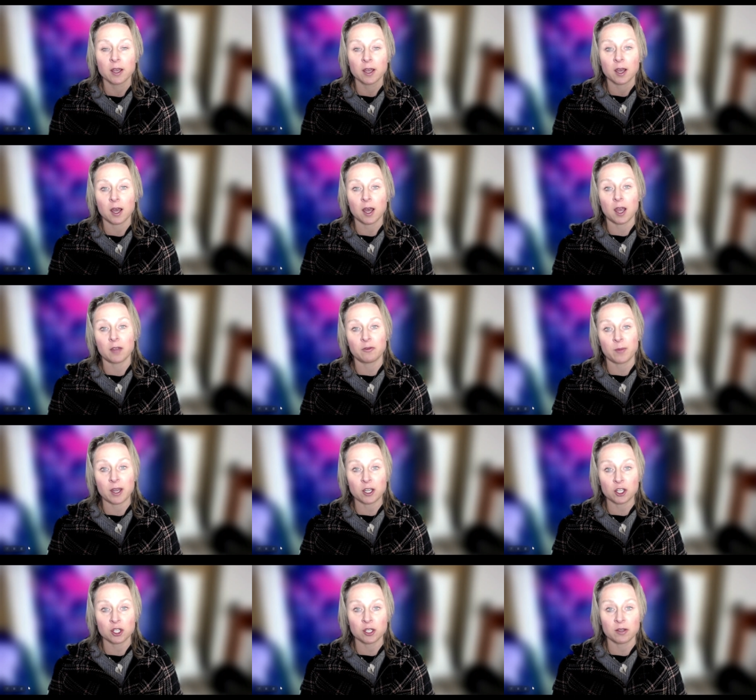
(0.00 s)
I've
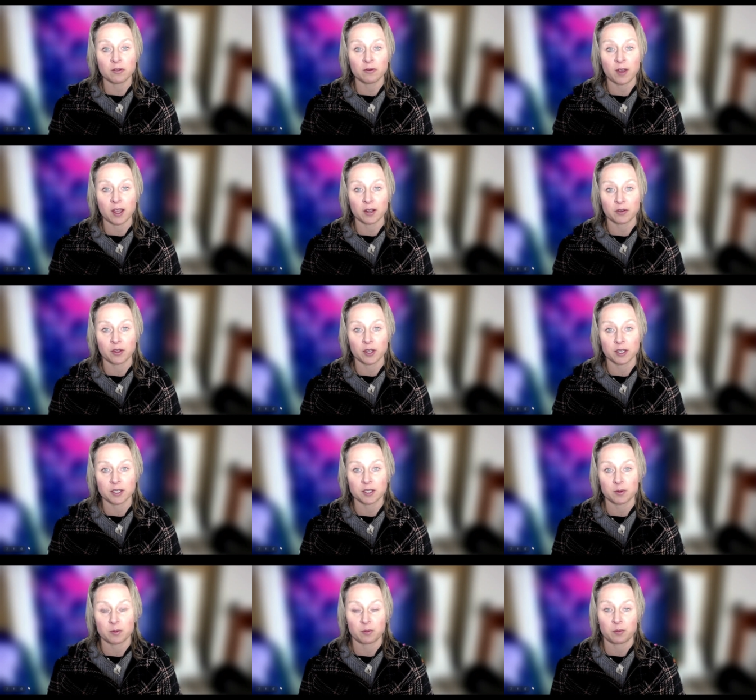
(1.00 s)
mentioned the fact
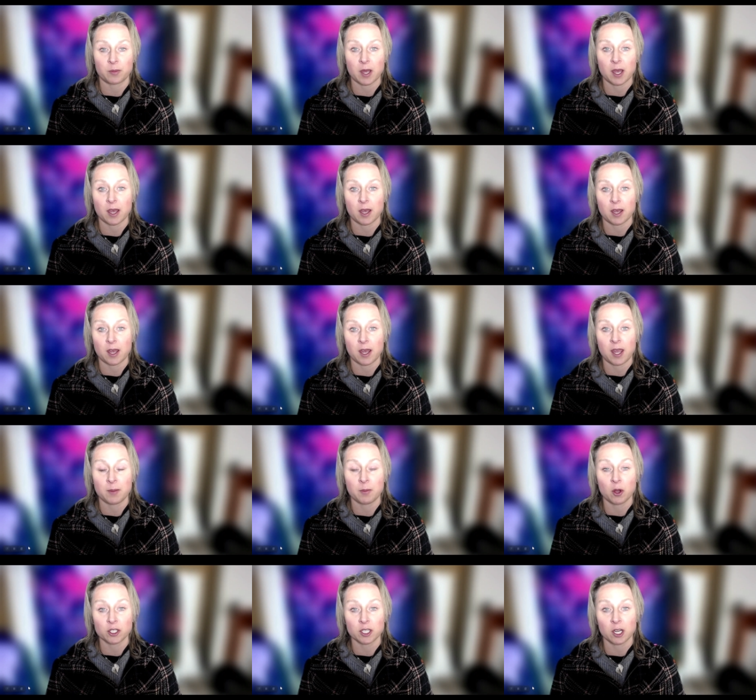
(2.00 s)
that a
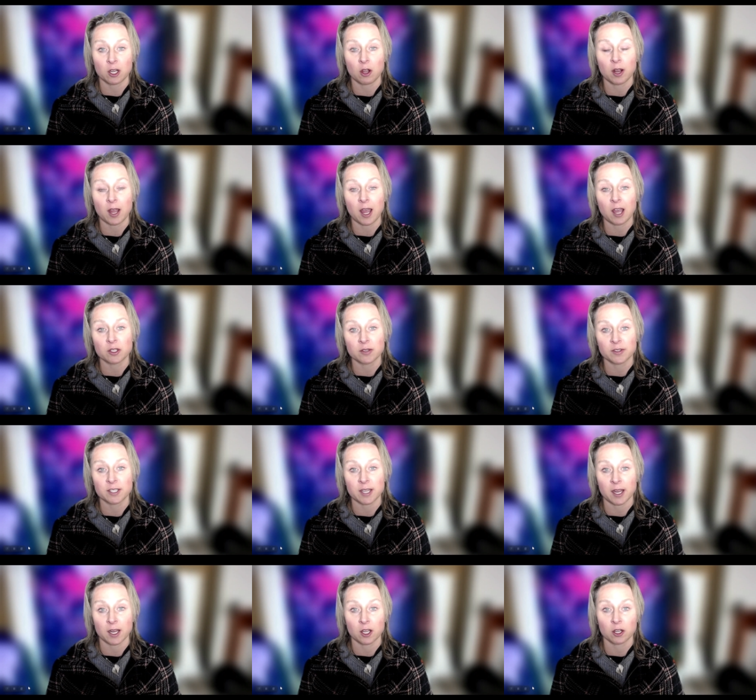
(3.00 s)
body clock out of
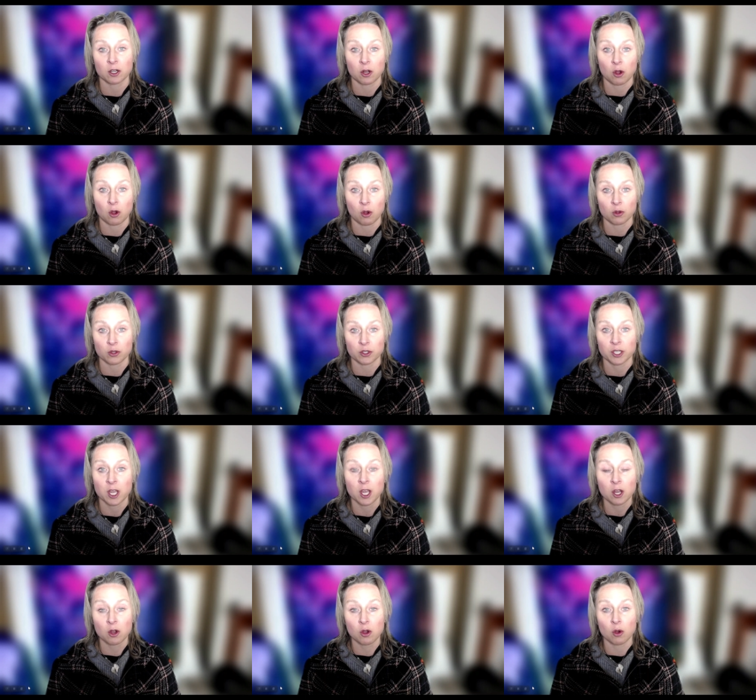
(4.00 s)
sync can cause
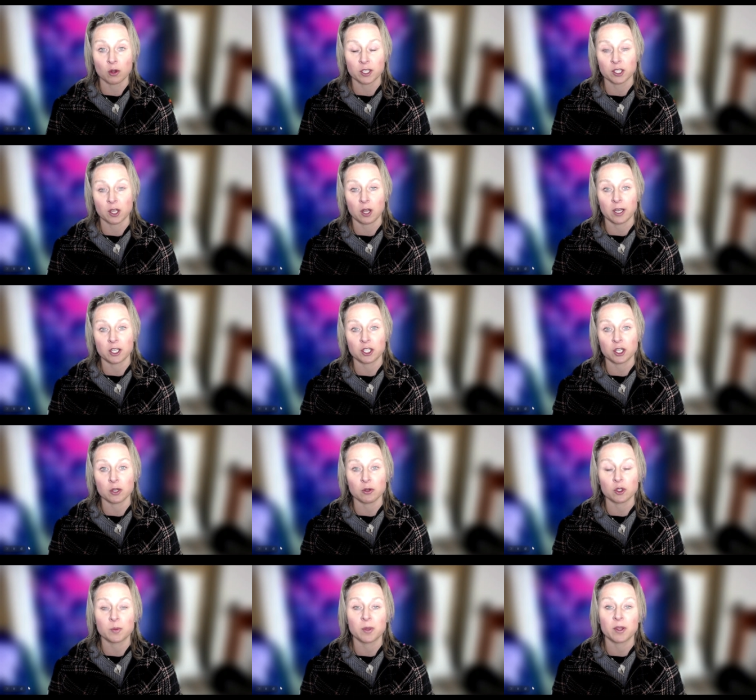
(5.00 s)
cortisol
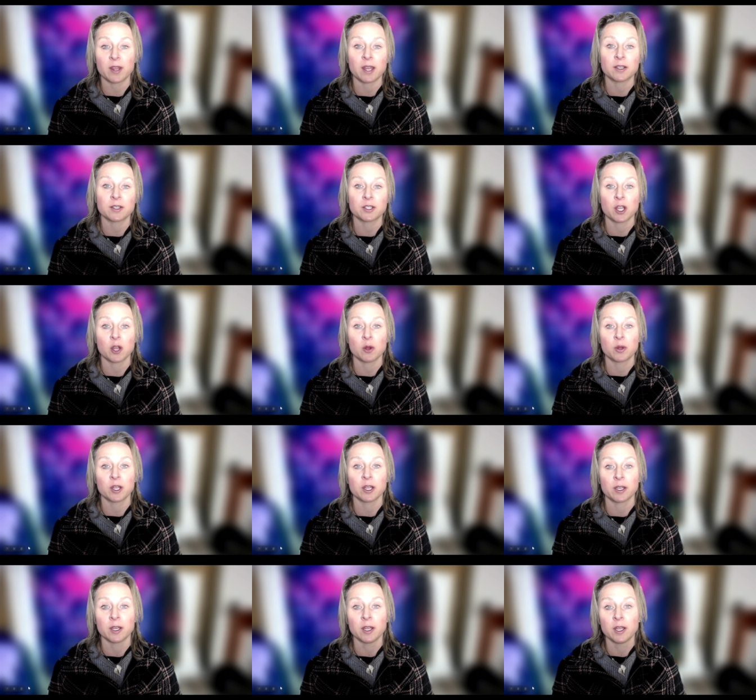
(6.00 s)
issues, but then so
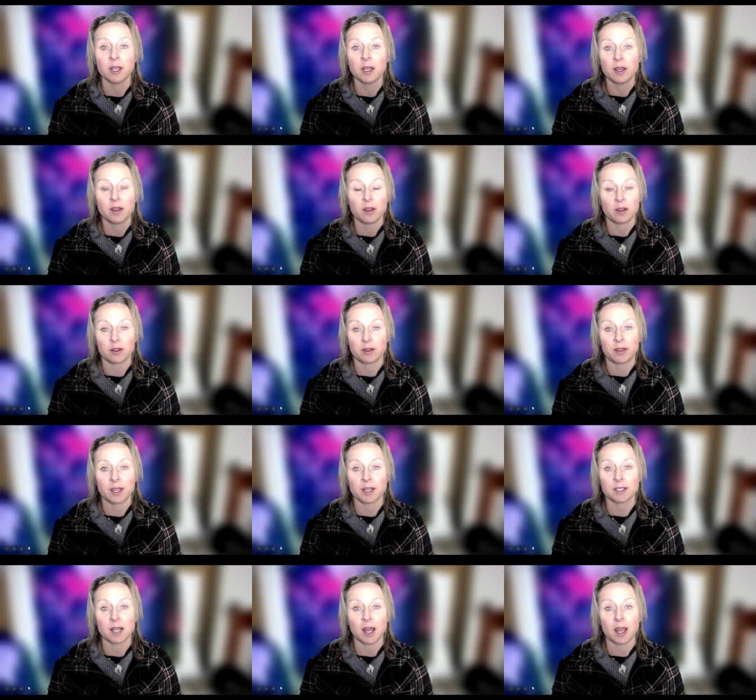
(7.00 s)
can
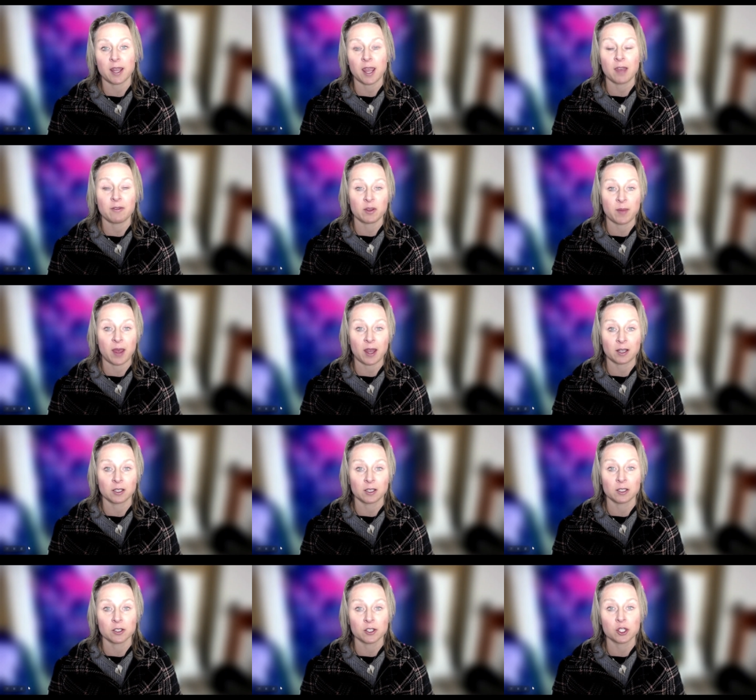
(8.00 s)
things like heavy
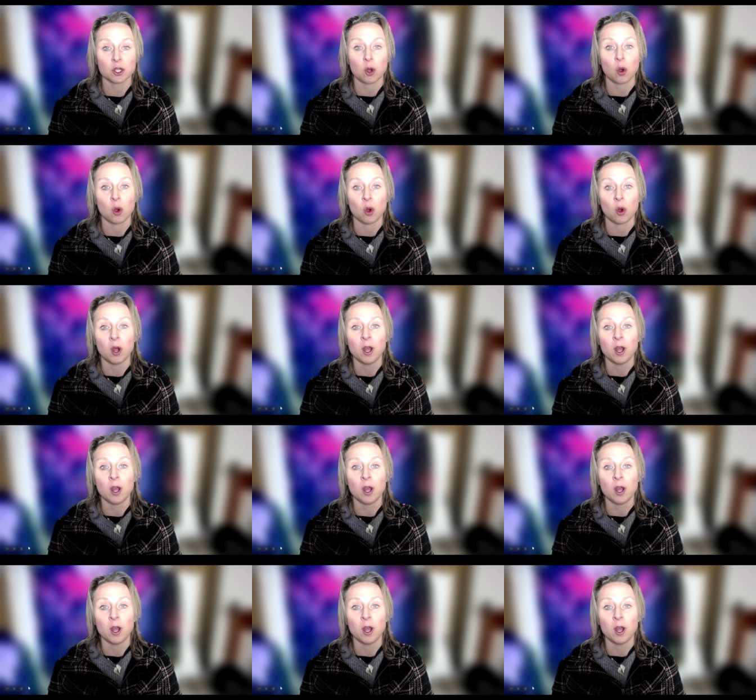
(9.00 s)
metals or